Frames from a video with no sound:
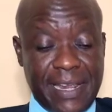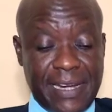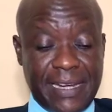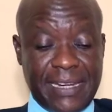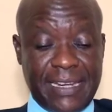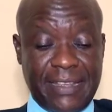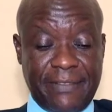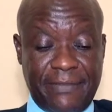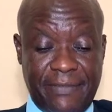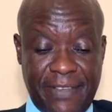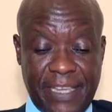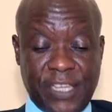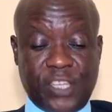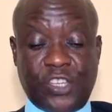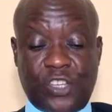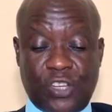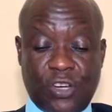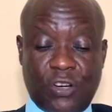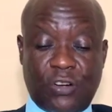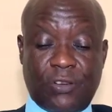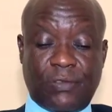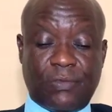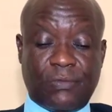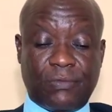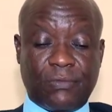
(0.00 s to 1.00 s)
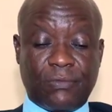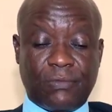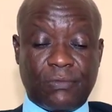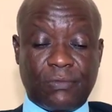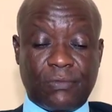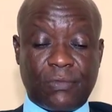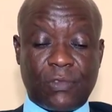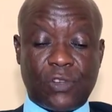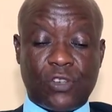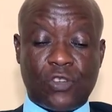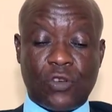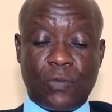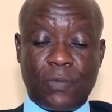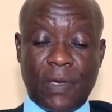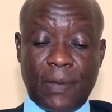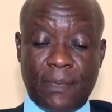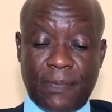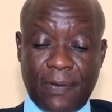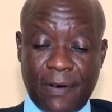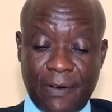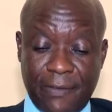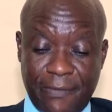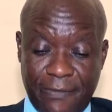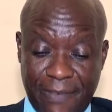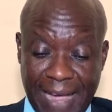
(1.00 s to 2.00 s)
individual to be
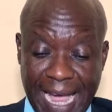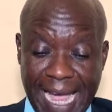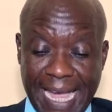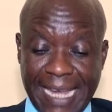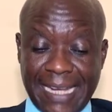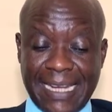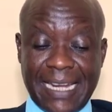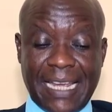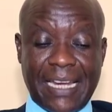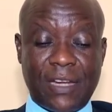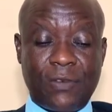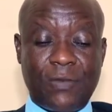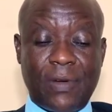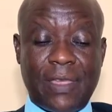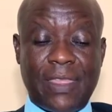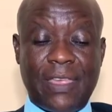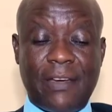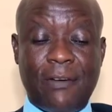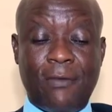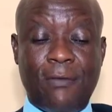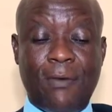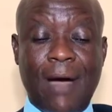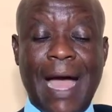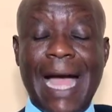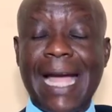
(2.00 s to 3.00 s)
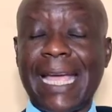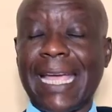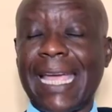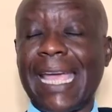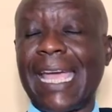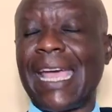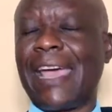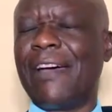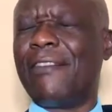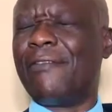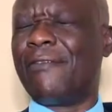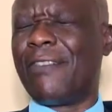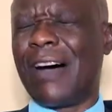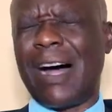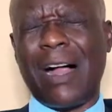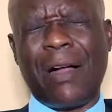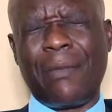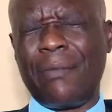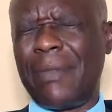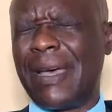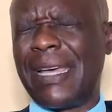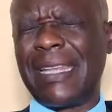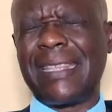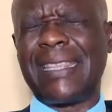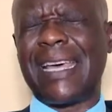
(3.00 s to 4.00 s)
provided with a working
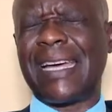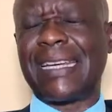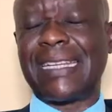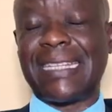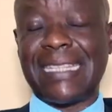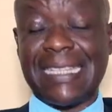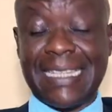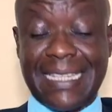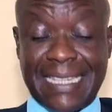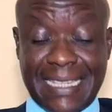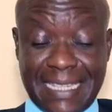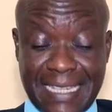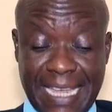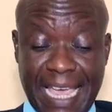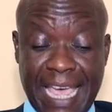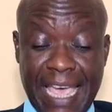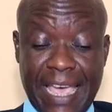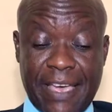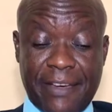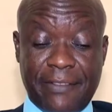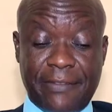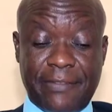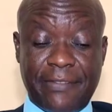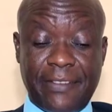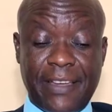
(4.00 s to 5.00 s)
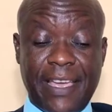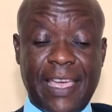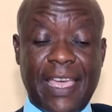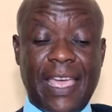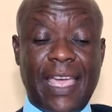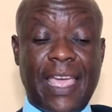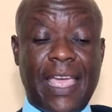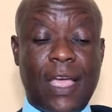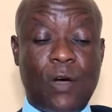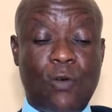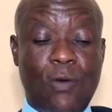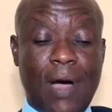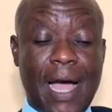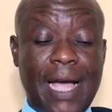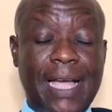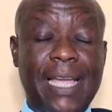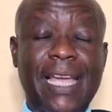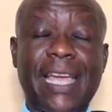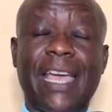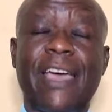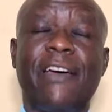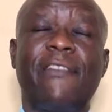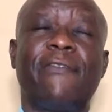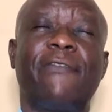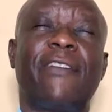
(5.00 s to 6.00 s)
environment that is safe, a
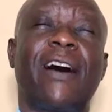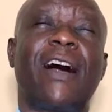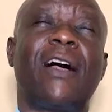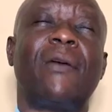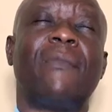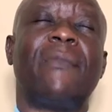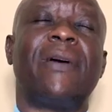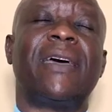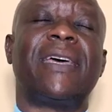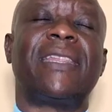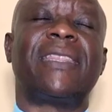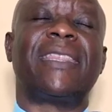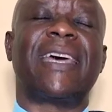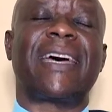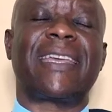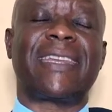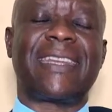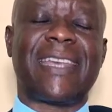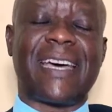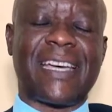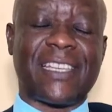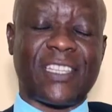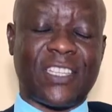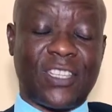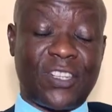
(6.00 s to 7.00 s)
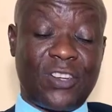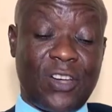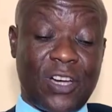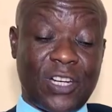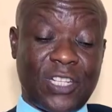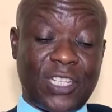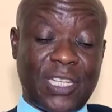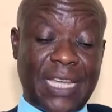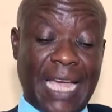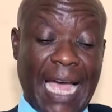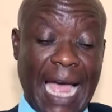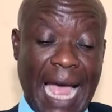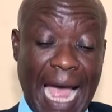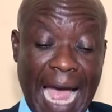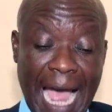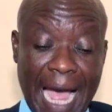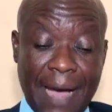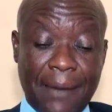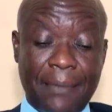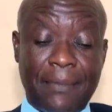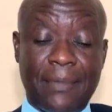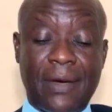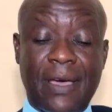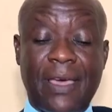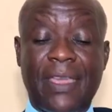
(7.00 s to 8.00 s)
working environment that does not
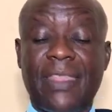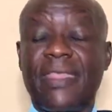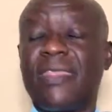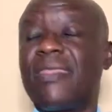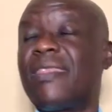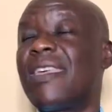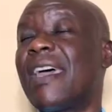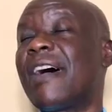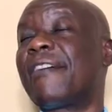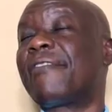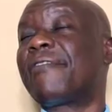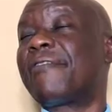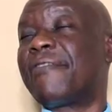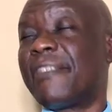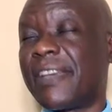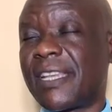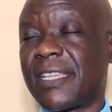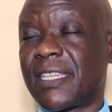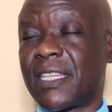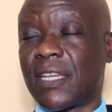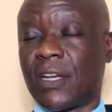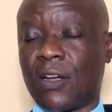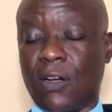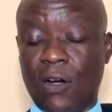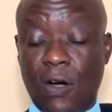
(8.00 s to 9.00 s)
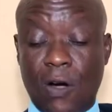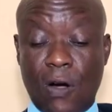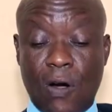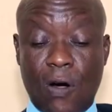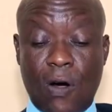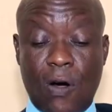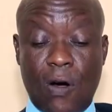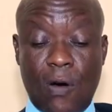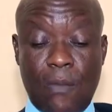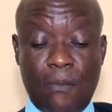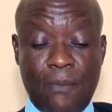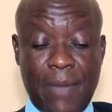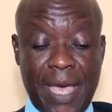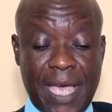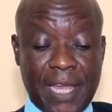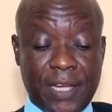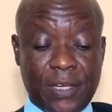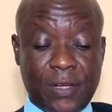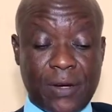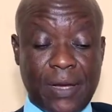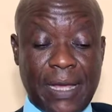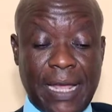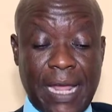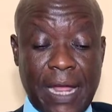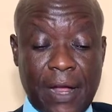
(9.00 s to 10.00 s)
harm their physical or
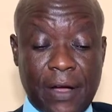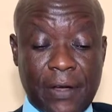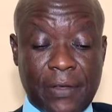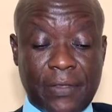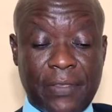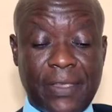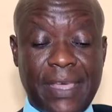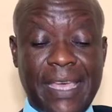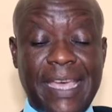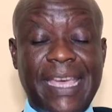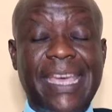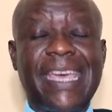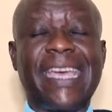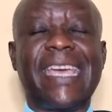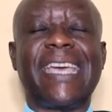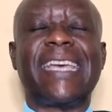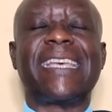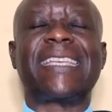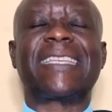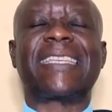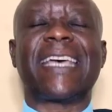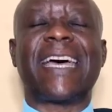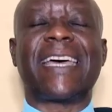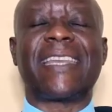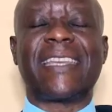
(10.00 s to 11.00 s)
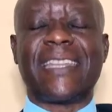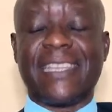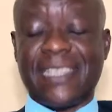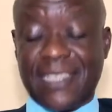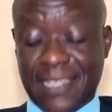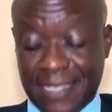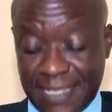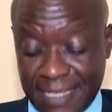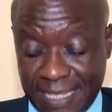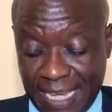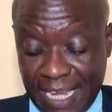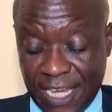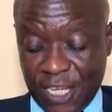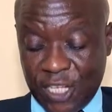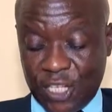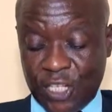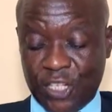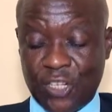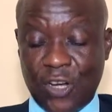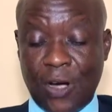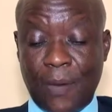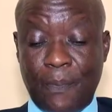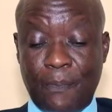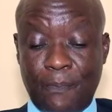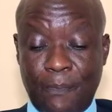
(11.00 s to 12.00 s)
mental health, is an
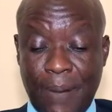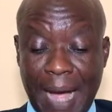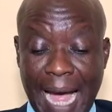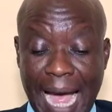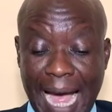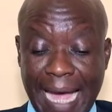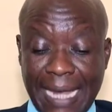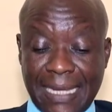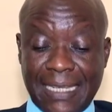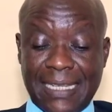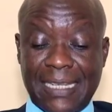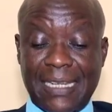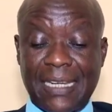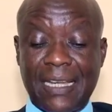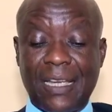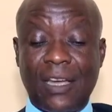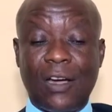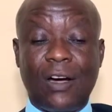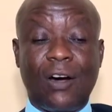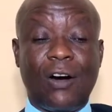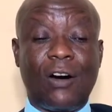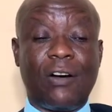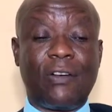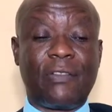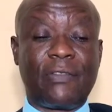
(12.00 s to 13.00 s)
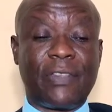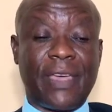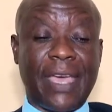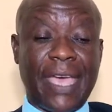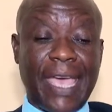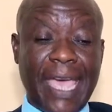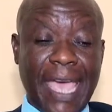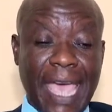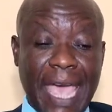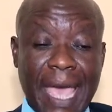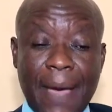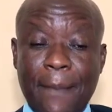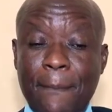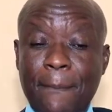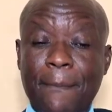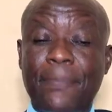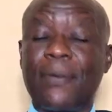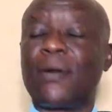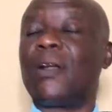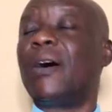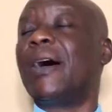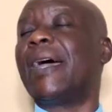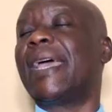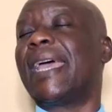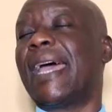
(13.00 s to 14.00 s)
essential part of the
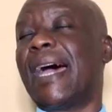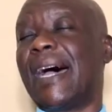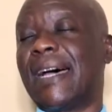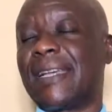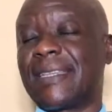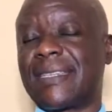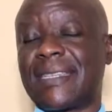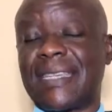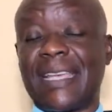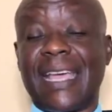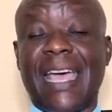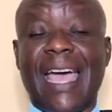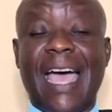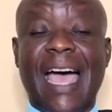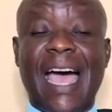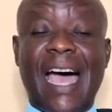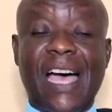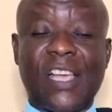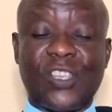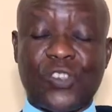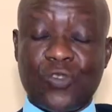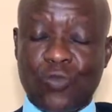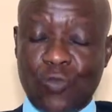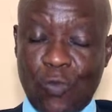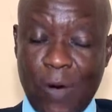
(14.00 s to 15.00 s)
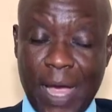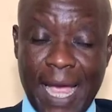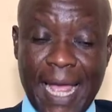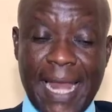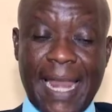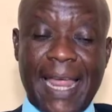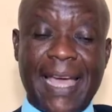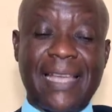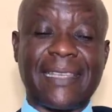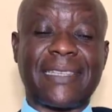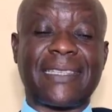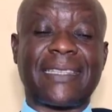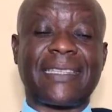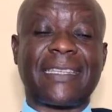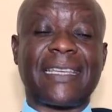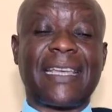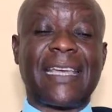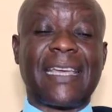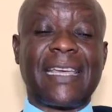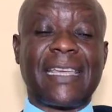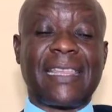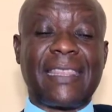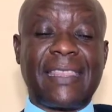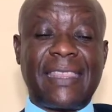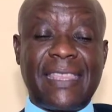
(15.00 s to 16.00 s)
employers as well as
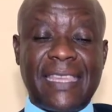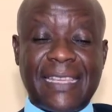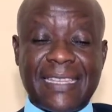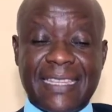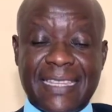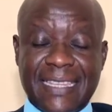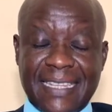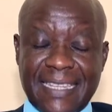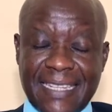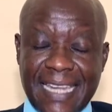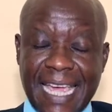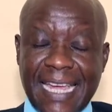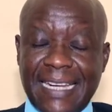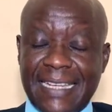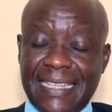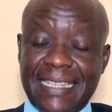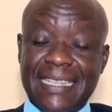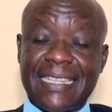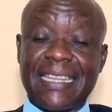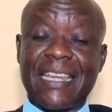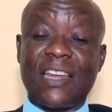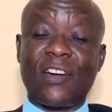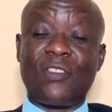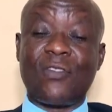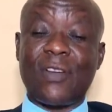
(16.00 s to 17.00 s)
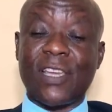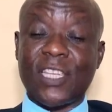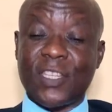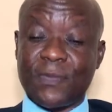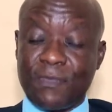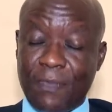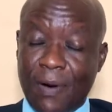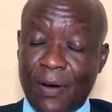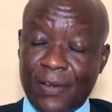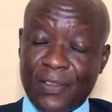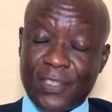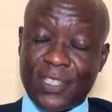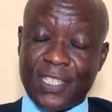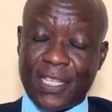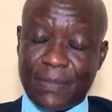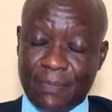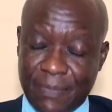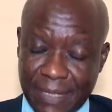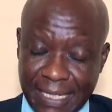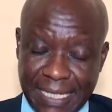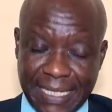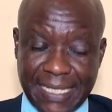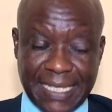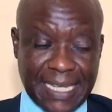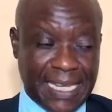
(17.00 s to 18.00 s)
the state's
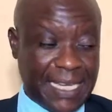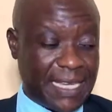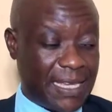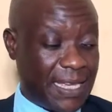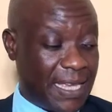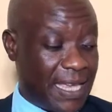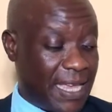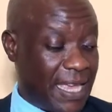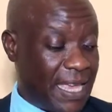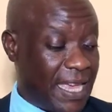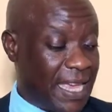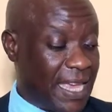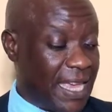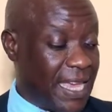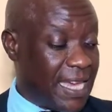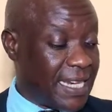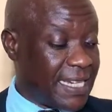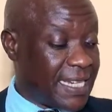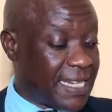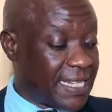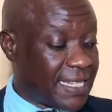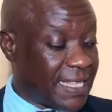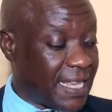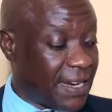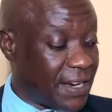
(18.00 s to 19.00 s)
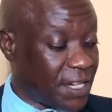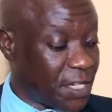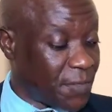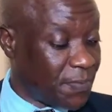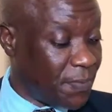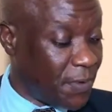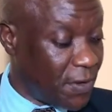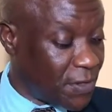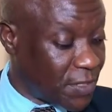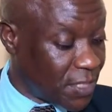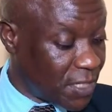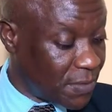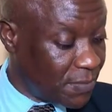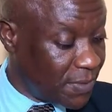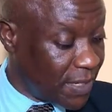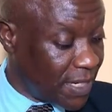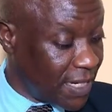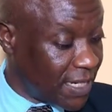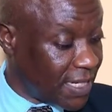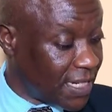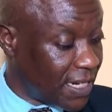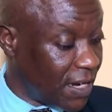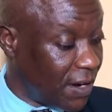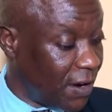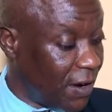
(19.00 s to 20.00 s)
responsibility. It is the
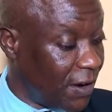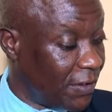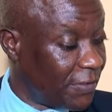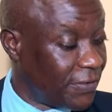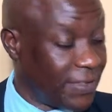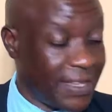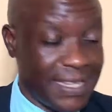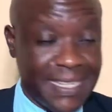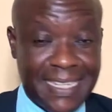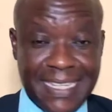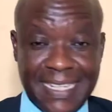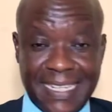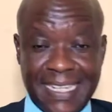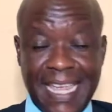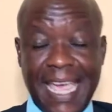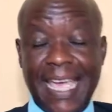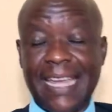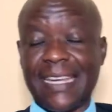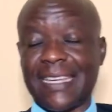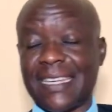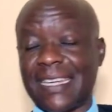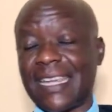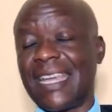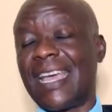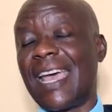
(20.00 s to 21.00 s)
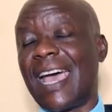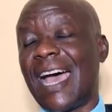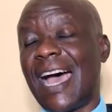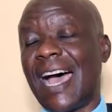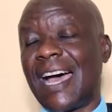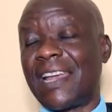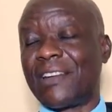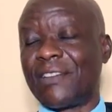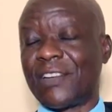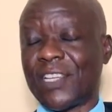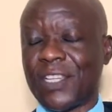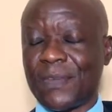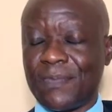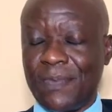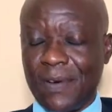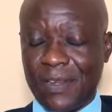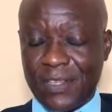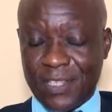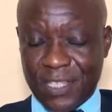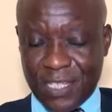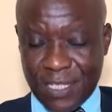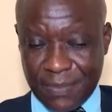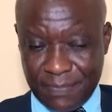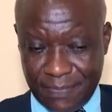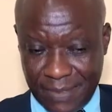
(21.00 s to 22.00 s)
responsibility of the state and
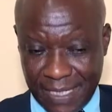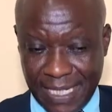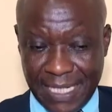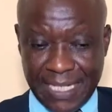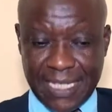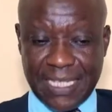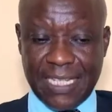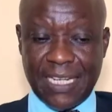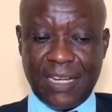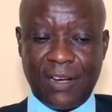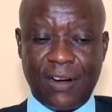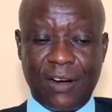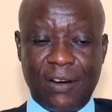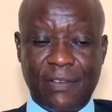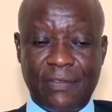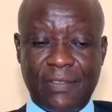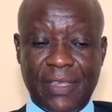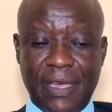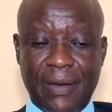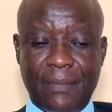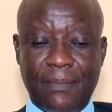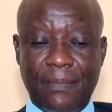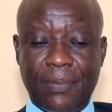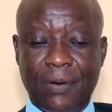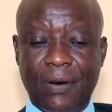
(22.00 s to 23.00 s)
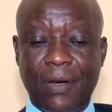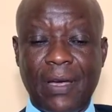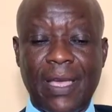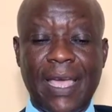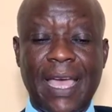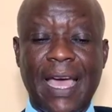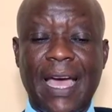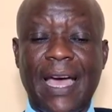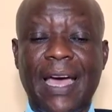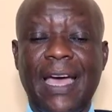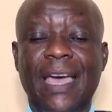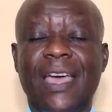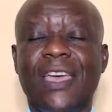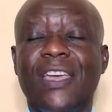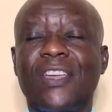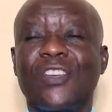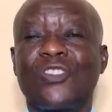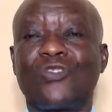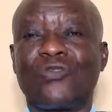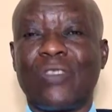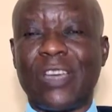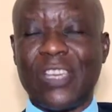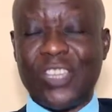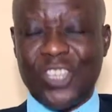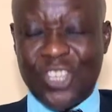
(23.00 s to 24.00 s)
responsibility of the employer
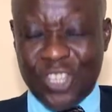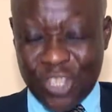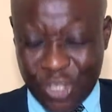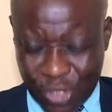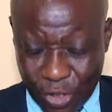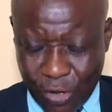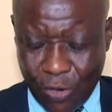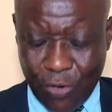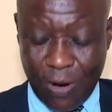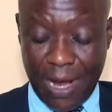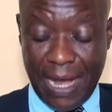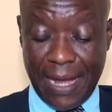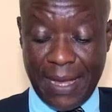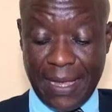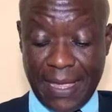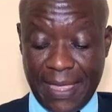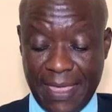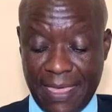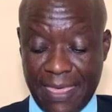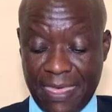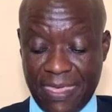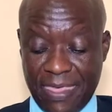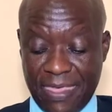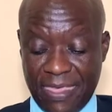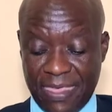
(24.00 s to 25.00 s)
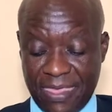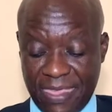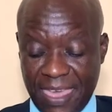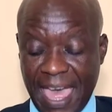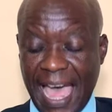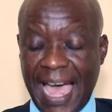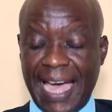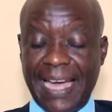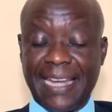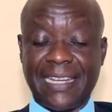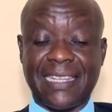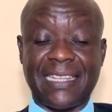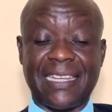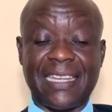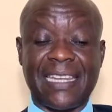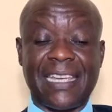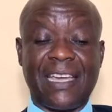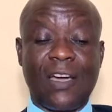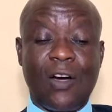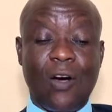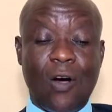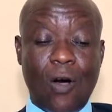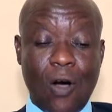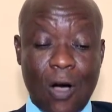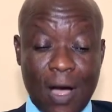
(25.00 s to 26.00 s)
to ensure that
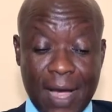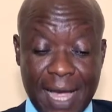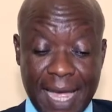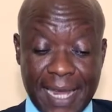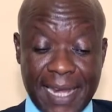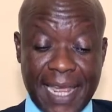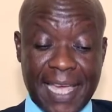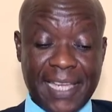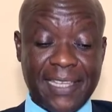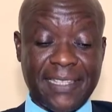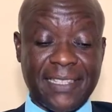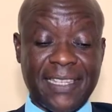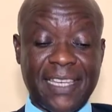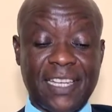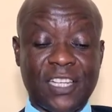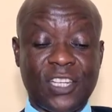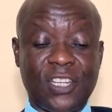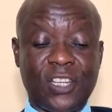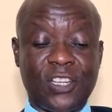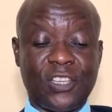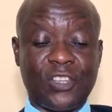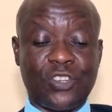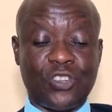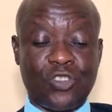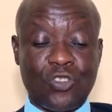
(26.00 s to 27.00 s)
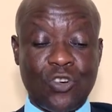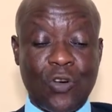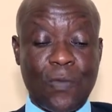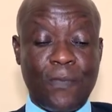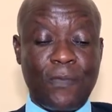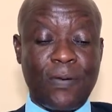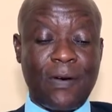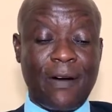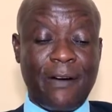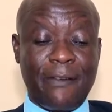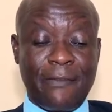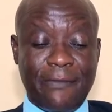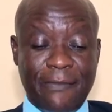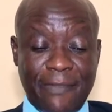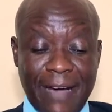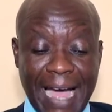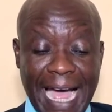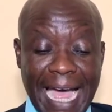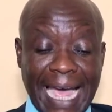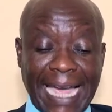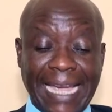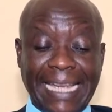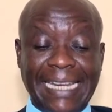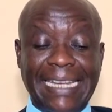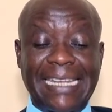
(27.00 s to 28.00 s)
organizations do
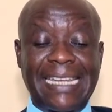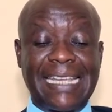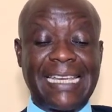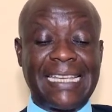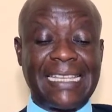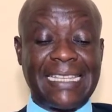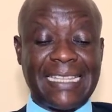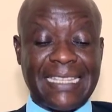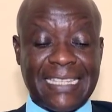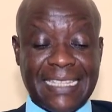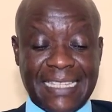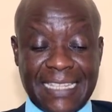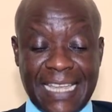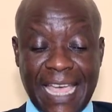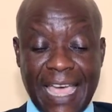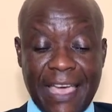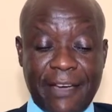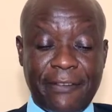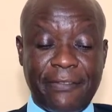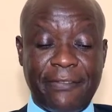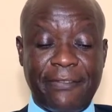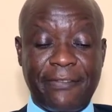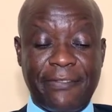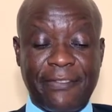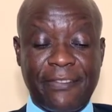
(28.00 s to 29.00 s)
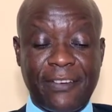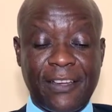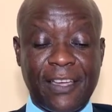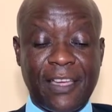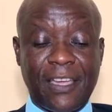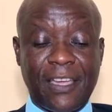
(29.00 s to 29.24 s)
provide safe